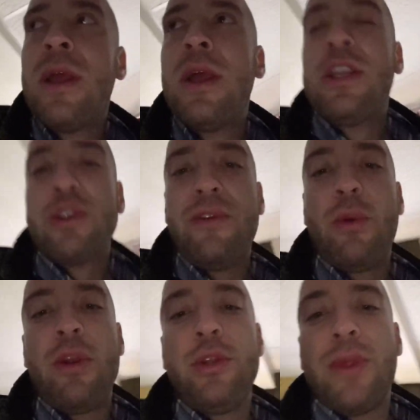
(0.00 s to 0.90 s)
So if you don't
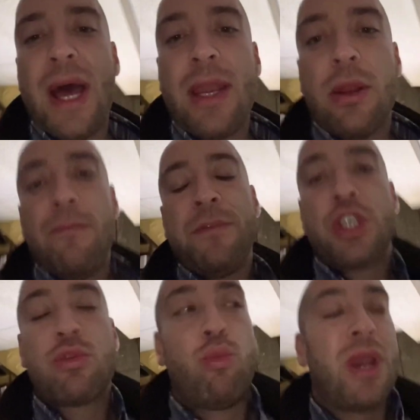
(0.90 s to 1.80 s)
want to do that, just
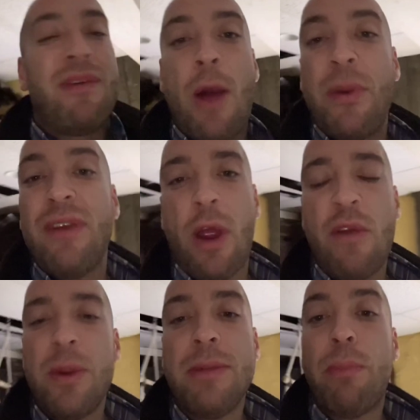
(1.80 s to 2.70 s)
however
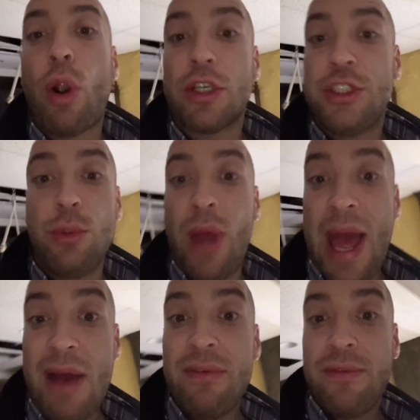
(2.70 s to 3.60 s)
many parts you
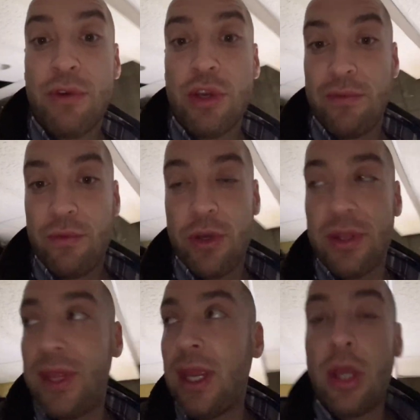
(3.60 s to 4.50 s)
have for your
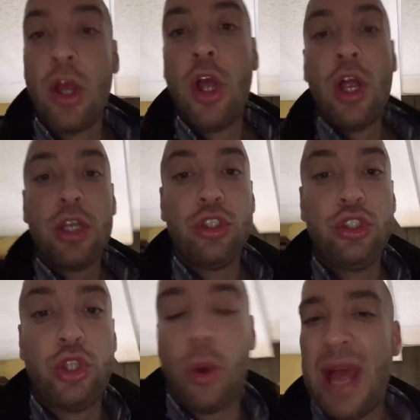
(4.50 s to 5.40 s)
thing,
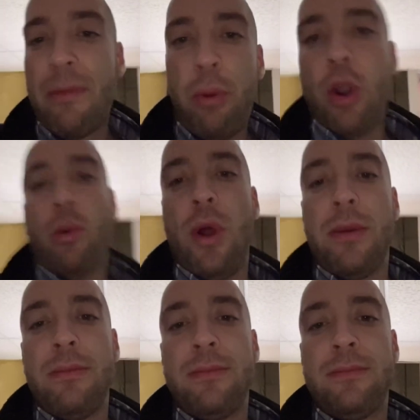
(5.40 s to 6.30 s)
don't have a part 1.
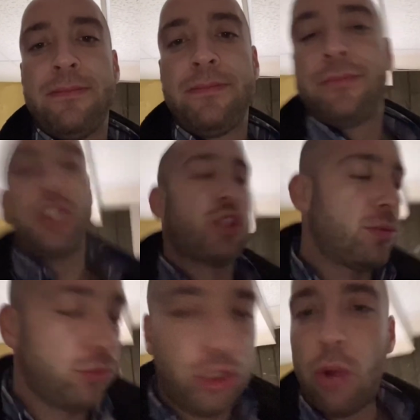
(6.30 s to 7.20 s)
Just
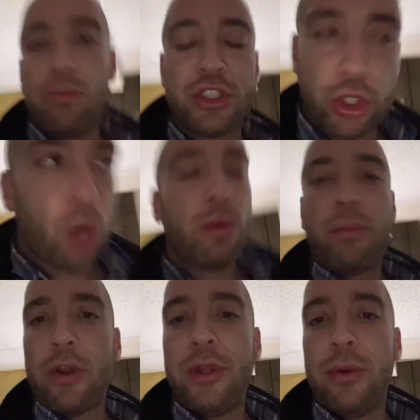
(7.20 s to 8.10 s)
start with
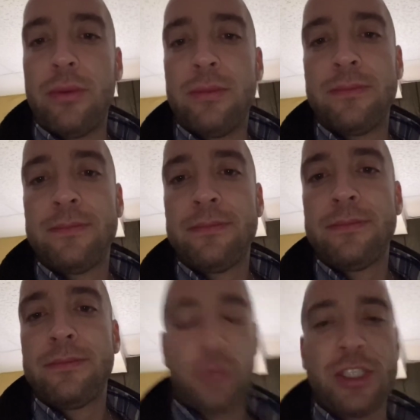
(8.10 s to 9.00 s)
part 2.
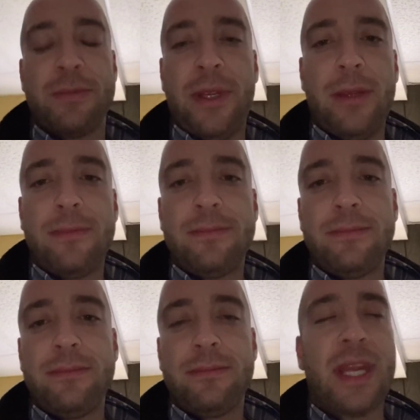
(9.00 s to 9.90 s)
Trust me,
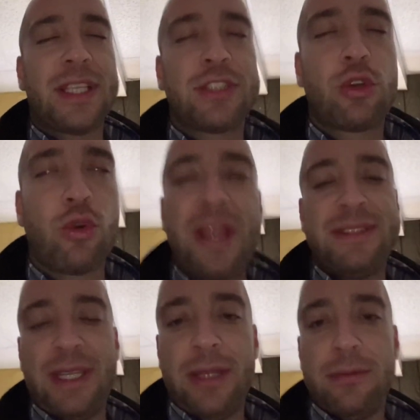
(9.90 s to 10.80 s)
like it's
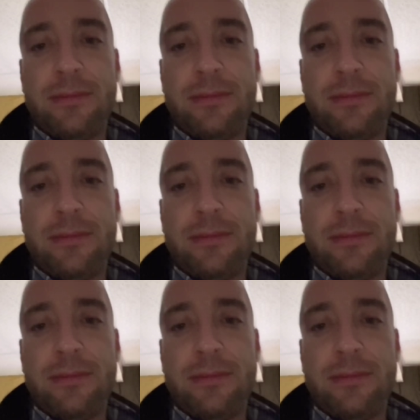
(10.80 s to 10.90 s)
crazy.